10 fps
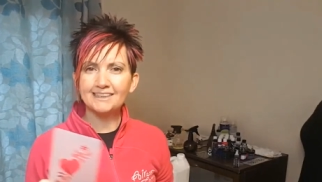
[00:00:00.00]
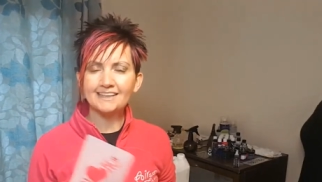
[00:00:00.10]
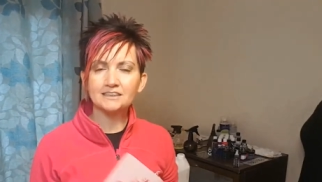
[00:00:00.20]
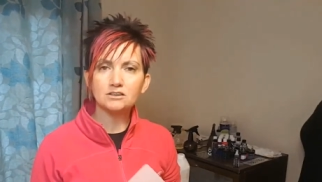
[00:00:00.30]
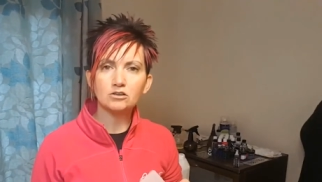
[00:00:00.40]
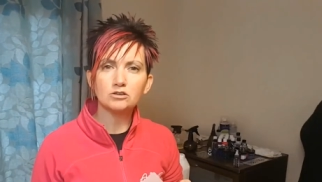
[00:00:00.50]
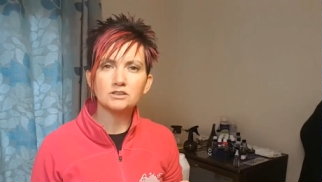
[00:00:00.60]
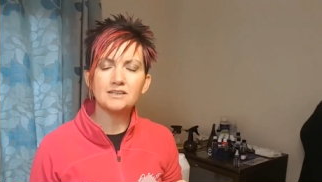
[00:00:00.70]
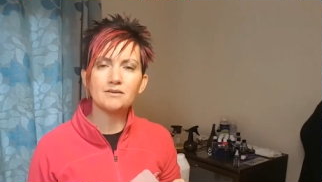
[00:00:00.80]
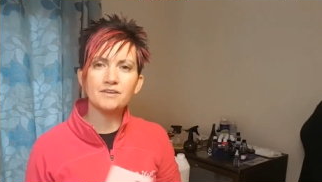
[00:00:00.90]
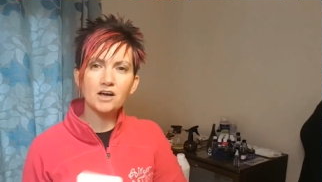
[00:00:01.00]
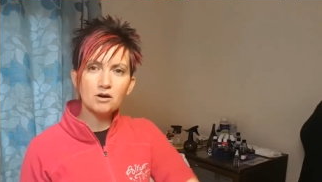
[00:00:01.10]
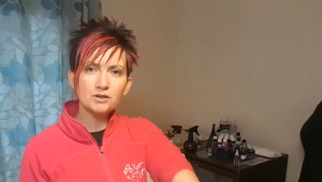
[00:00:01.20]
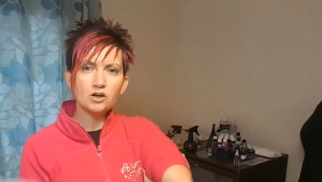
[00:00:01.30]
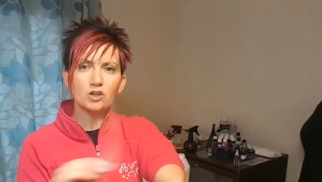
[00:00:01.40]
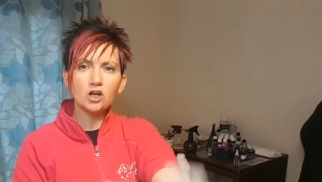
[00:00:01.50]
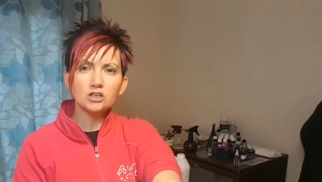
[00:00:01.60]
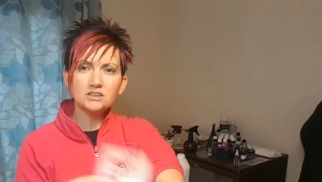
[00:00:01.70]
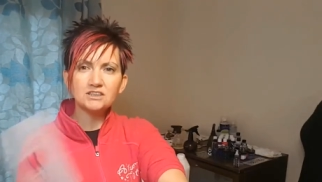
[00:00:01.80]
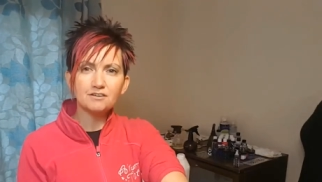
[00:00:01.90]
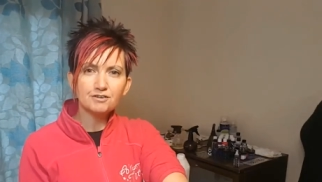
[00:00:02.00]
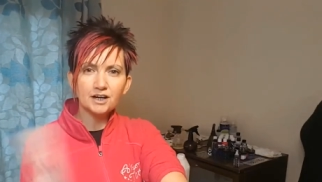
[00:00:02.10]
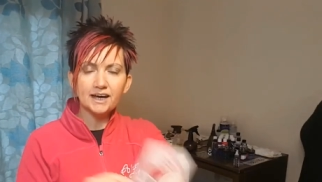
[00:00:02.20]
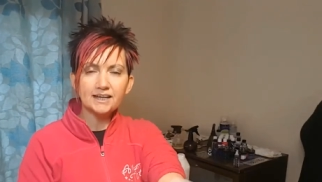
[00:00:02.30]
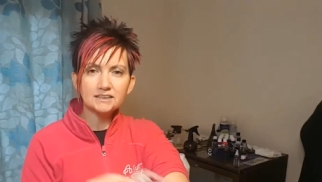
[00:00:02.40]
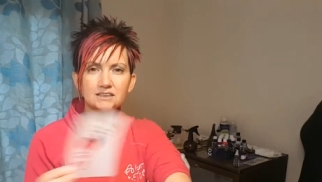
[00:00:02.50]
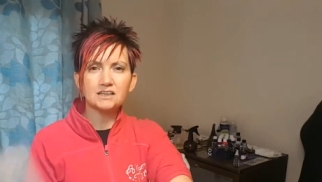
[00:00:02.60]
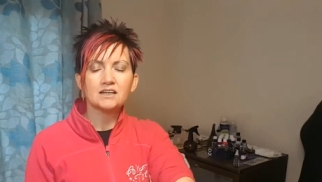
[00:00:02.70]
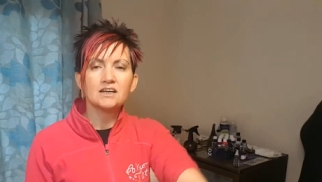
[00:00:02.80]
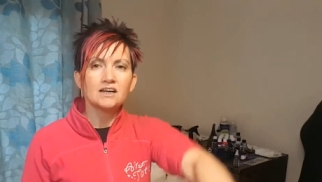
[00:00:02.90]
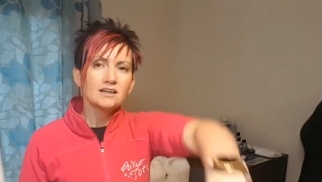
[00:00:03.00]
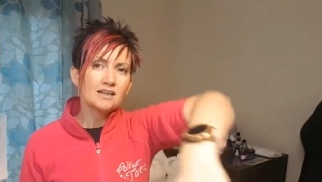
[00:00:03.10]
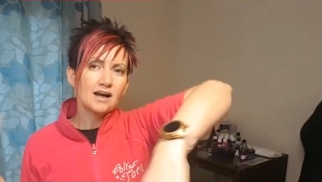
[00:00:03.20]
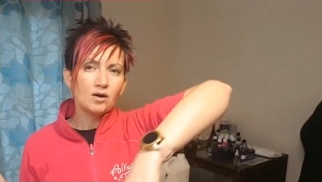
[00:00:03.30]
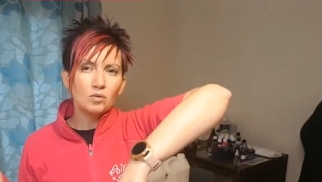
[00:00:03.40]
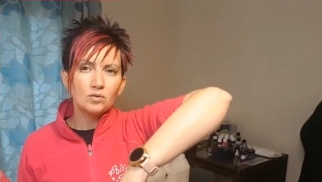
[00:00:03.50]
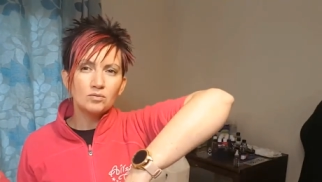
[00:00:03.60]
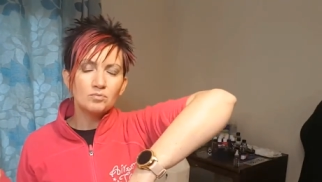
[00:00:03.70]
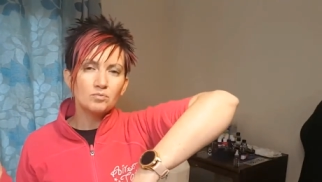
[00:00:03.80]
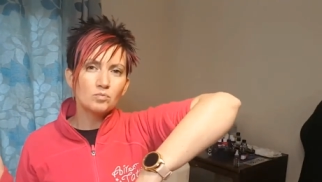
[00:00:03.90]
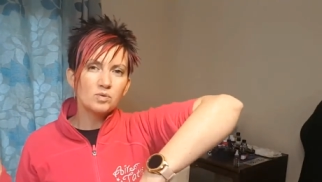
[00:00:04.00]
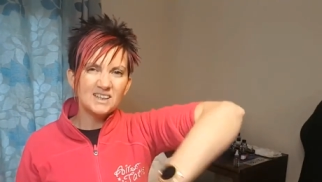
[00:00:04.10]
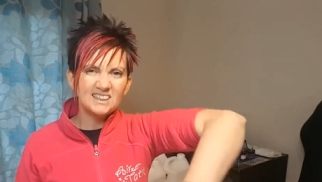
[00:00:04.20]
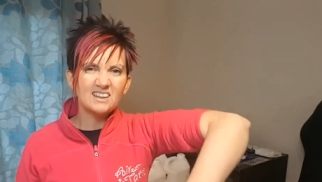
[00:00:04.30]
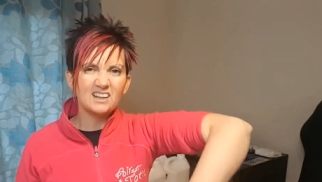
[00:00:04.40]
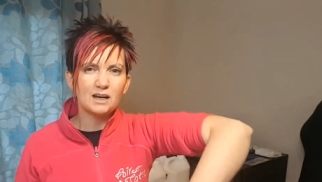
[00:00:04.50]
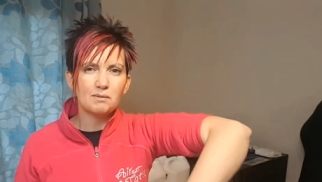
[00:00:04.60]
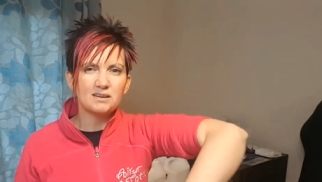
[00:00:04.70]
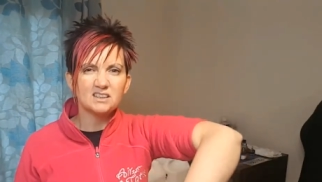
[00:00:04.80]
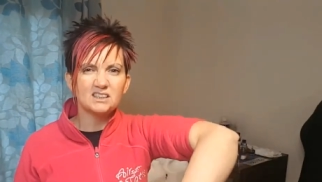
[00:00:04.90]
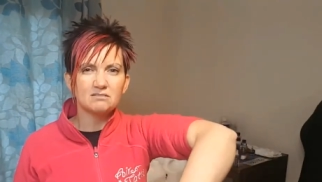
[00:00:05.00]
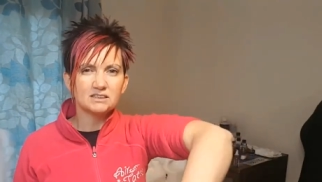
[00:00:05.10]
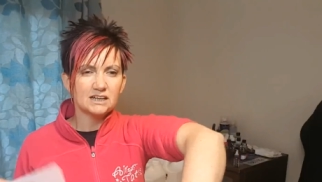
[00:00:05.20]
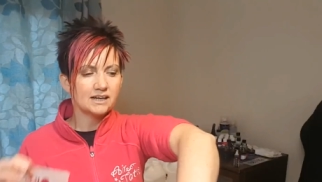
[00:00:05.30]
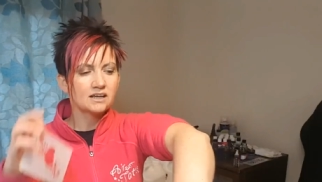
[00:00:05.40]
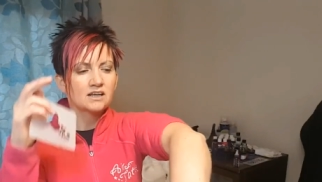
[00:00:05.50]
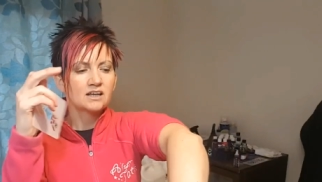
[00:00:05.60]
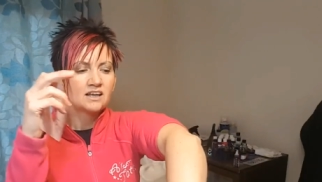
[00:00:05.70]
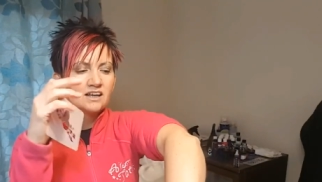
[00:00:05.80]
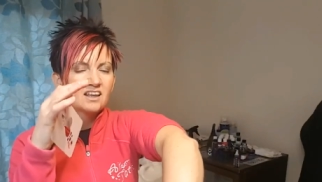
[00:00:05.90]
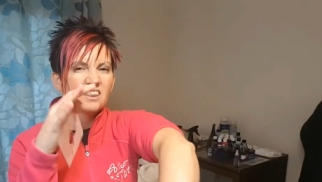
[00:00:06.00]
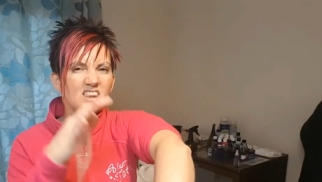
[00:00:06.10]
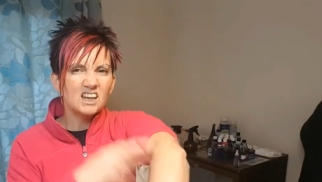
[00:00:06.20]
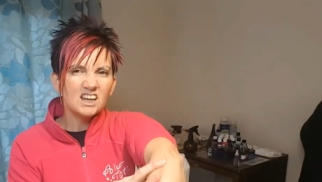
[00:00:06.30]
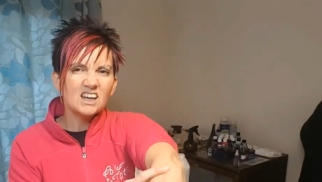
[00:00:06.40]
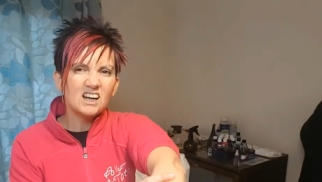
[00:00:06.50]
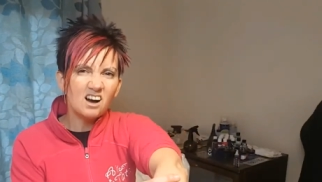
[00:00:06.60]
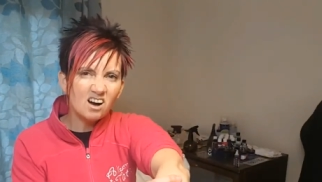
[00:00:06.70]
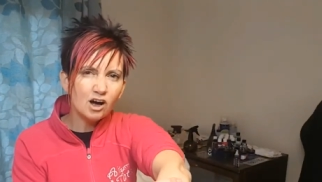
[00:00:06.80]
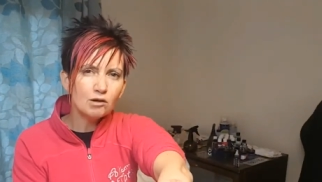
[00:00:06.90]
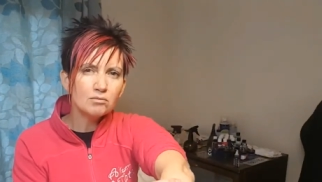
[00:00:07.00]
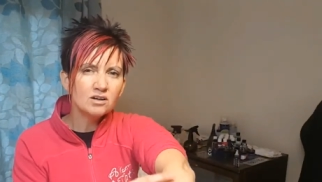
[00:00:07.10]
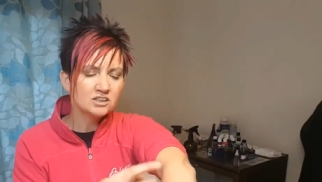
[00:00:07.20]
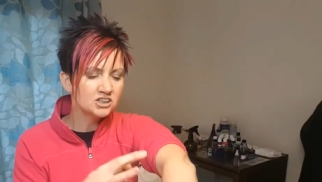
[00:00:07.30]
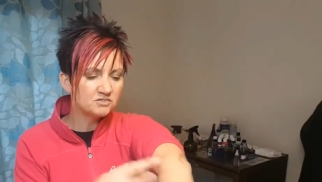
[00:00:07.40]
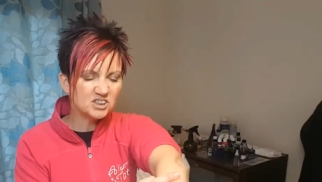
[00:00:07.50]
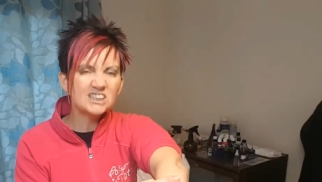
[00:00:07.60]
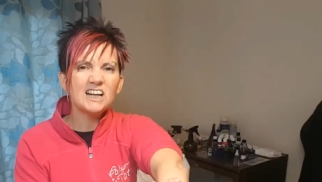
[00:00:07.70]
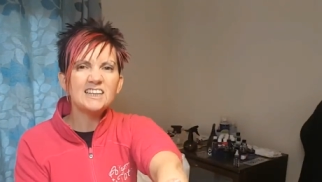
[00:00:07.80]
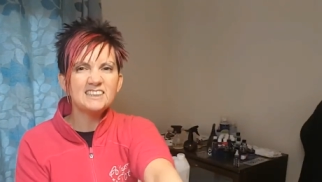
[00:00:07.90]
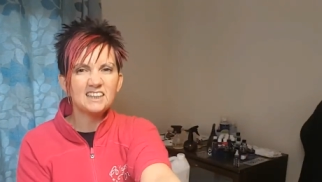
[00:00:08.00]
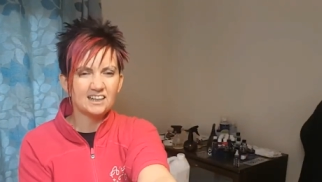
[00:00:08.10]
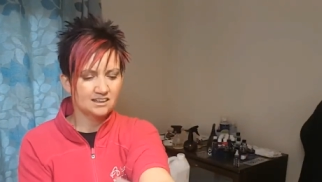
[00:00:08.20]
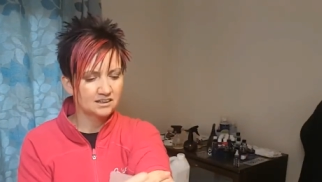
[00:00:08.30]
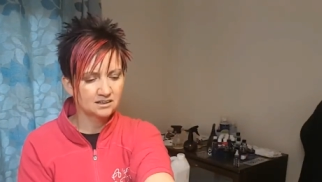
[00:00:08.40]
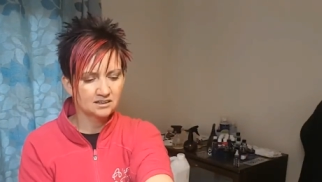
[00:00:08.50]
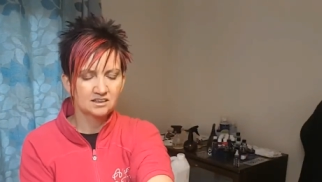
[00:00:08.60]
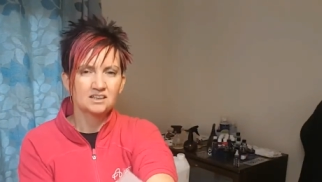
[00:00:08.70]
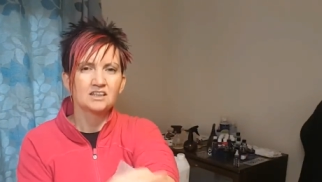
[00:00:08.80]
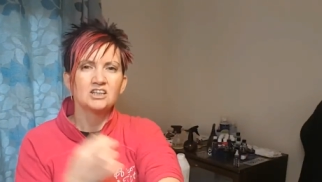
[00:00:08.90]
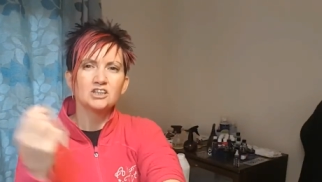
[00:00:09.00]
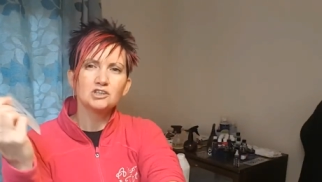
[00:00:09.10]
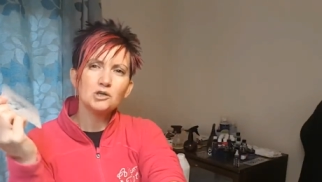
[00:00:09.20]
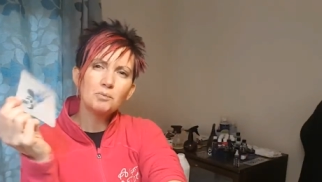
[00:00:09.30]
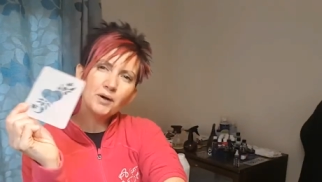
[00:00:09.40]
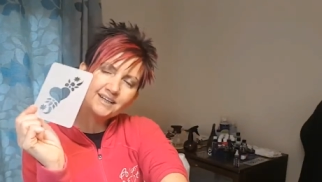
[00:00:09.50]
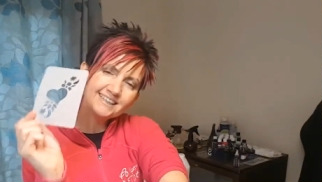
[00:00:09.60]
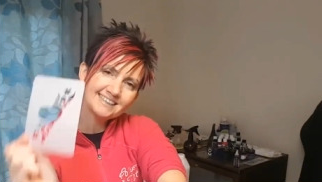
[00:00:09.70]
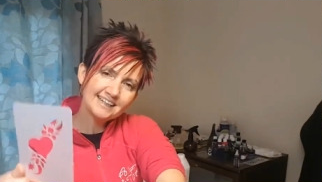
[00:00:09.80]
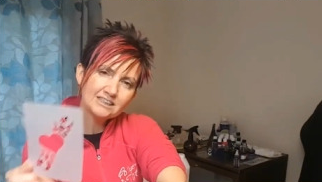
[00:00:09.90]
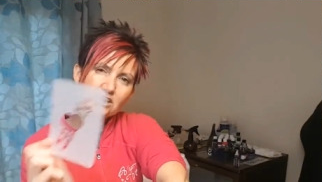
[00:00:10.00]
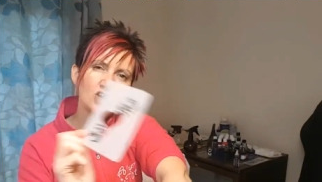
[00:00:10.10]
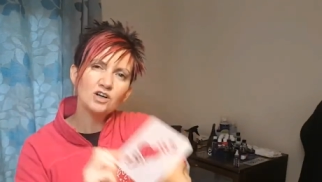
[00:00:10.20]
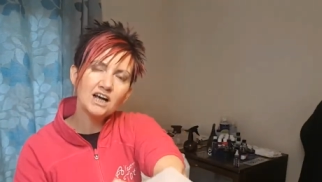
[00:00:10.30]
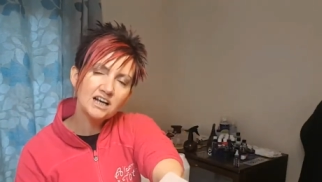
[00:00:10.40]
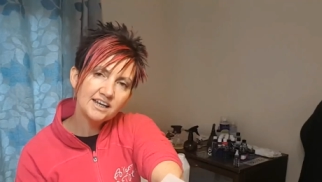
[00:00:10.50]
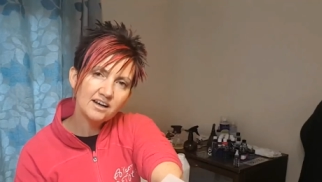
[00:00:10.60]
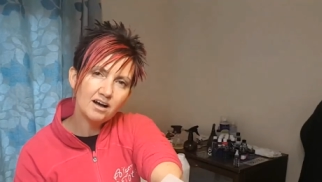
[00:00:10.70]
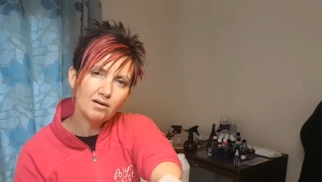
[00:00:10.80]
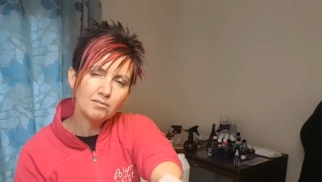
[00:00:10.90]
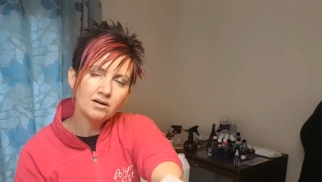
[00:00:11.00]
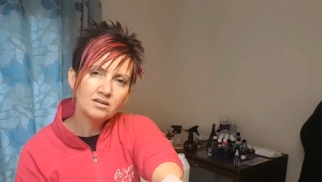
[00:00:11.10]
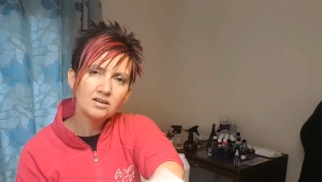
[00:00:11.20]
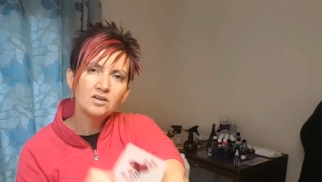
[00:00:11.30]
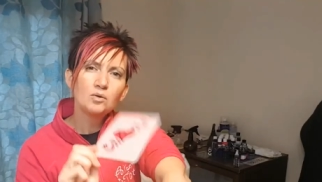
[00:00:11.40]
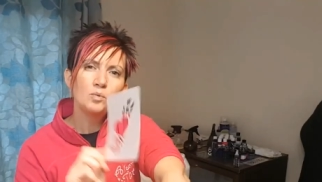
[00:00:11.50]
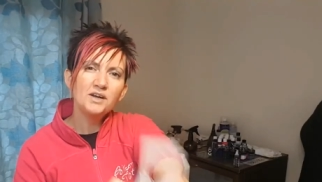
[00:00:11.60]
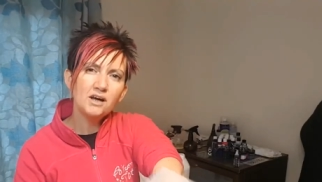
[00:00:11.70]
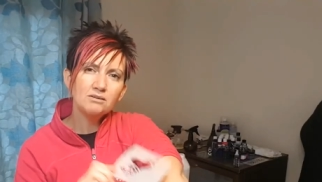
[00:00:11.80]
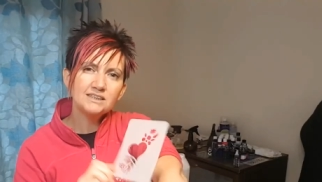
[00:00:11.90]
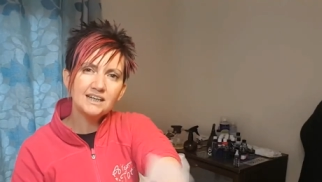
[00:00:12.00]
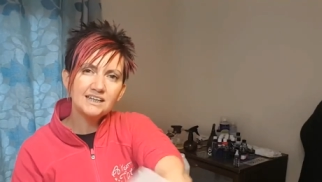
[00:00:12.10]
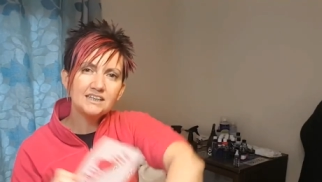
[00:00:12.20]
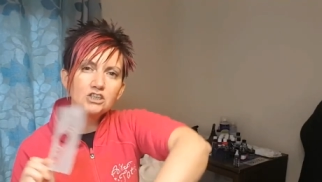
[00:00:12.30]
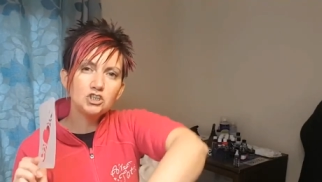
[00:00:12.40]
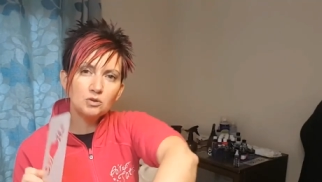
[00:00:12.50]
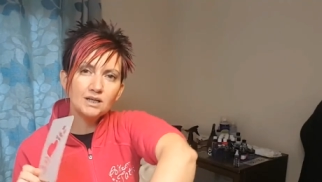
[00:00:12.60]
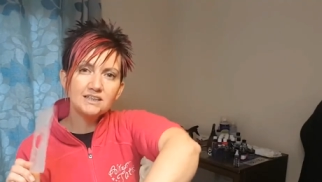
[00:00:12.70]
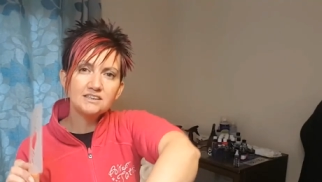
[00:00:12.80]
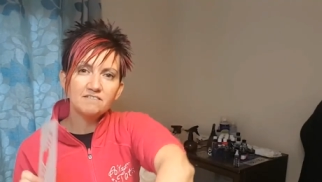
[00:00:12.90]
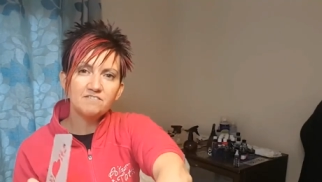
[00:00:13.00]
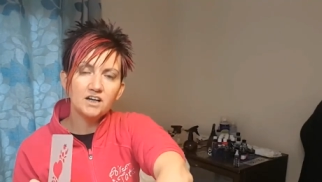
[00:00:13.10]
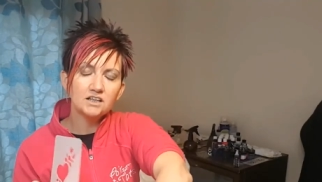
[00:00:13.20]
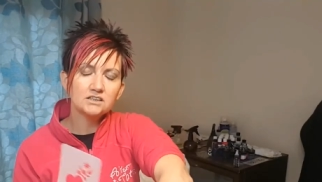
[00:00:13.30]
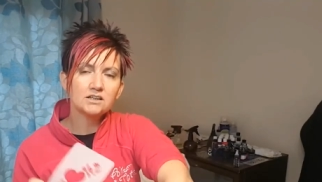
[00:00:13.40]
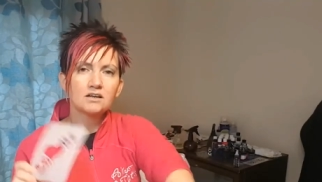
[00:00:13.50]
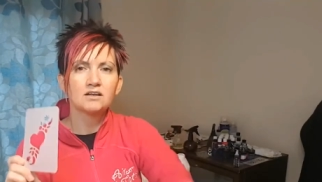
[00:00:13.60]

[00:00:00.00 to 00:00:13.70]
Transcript: stencils. Now, they're going on lots of different kits. Now, we need to think about this seriously. The arm, you've just cleaned it. So you're putting a stencil on a clean arm. We know it's clean because you cleaned it first.